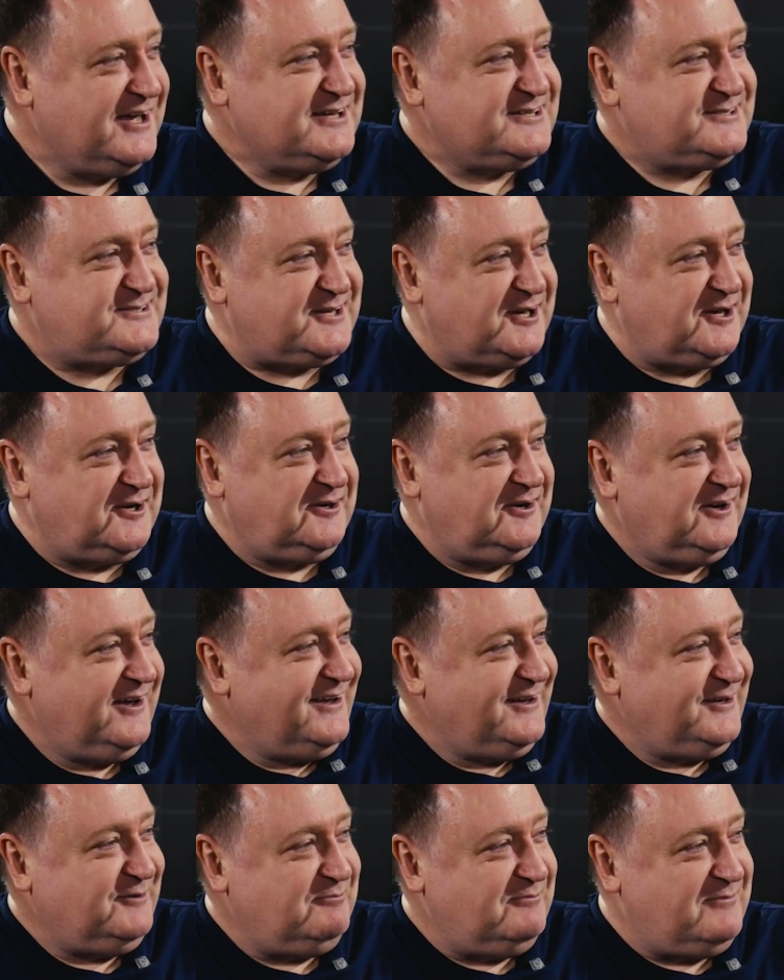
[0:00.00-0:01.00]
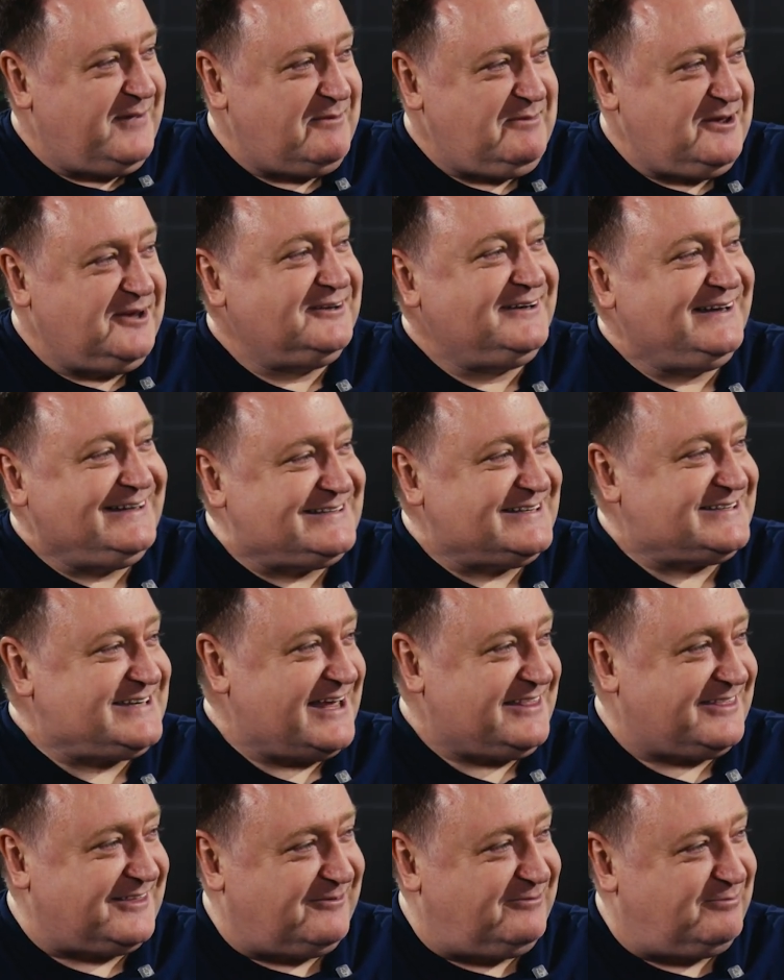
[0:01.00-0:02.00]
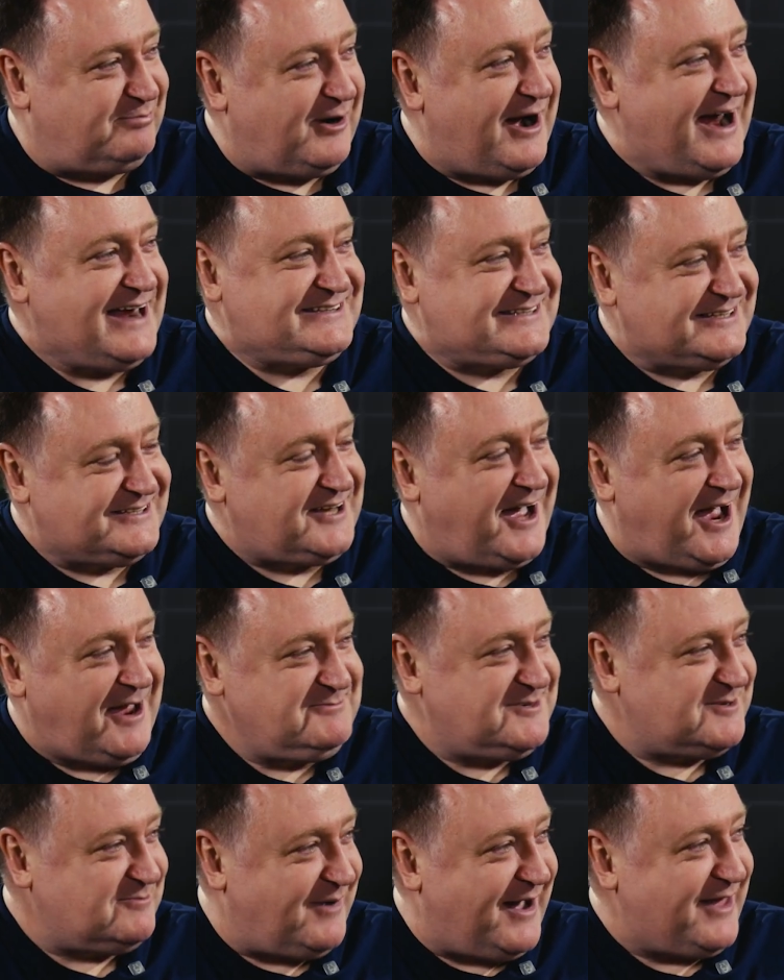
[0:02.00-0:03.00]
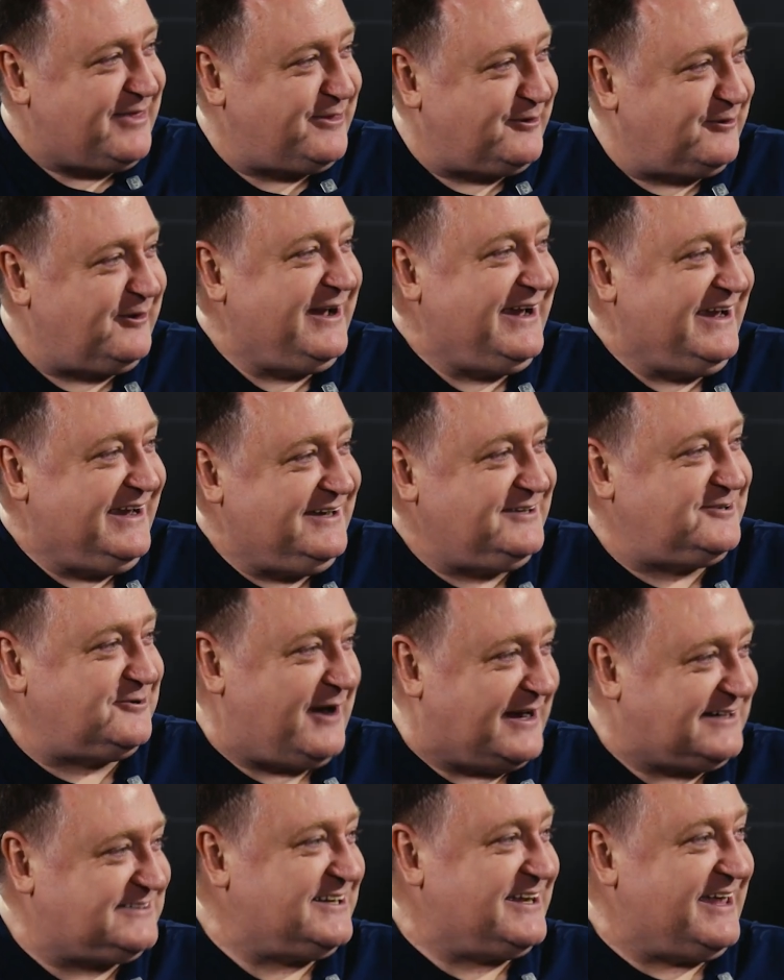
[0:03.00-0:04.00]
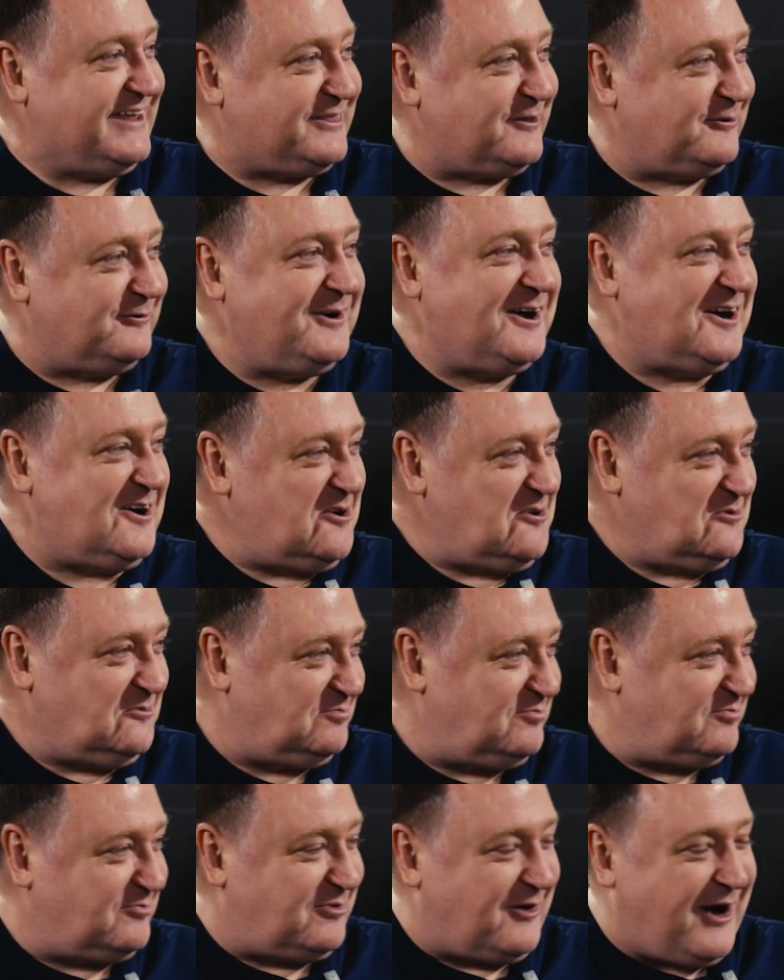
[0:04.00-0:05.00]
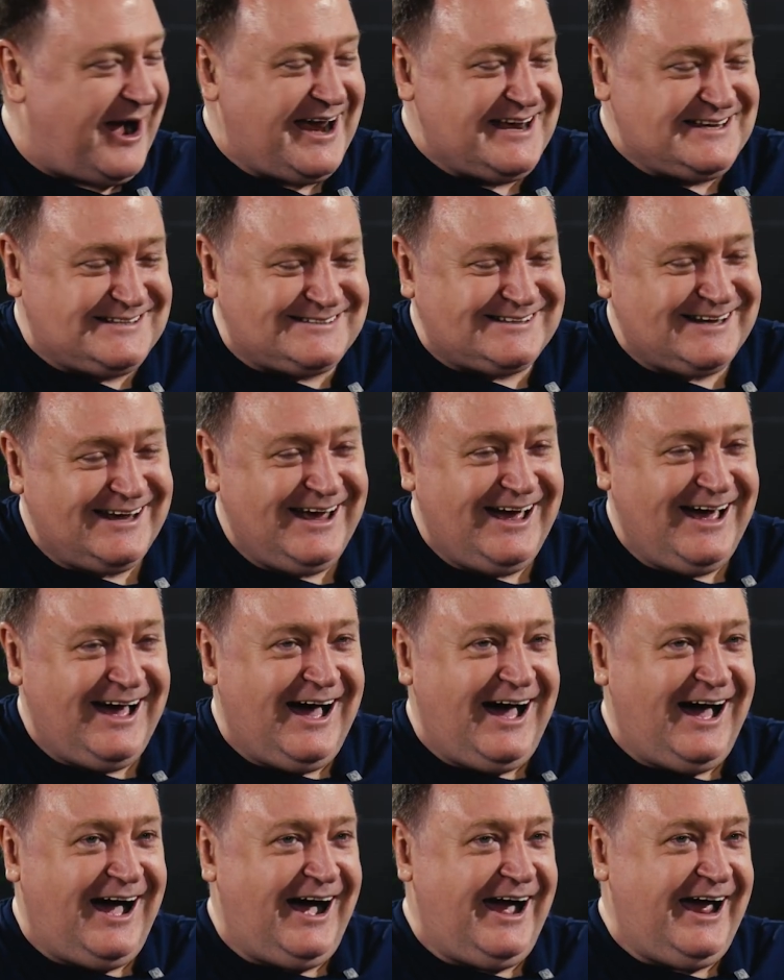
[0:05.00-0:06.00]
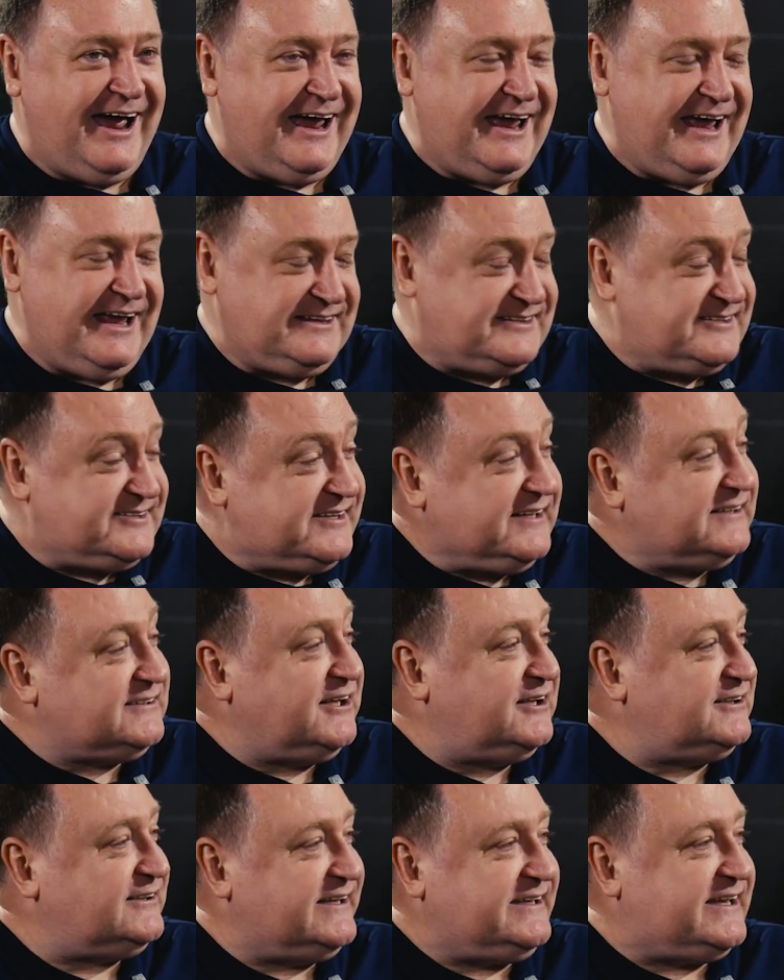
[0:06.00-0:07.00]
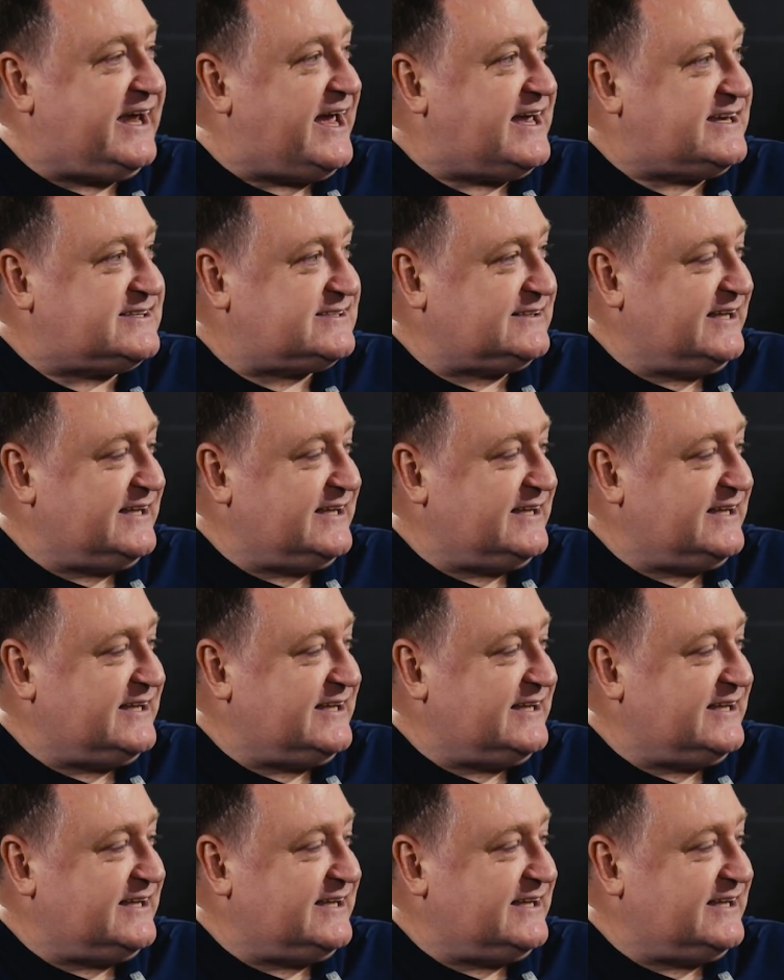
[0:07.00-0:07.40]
So maybe you need to take the price and times it by 3 to actually get the real price. It's still early days.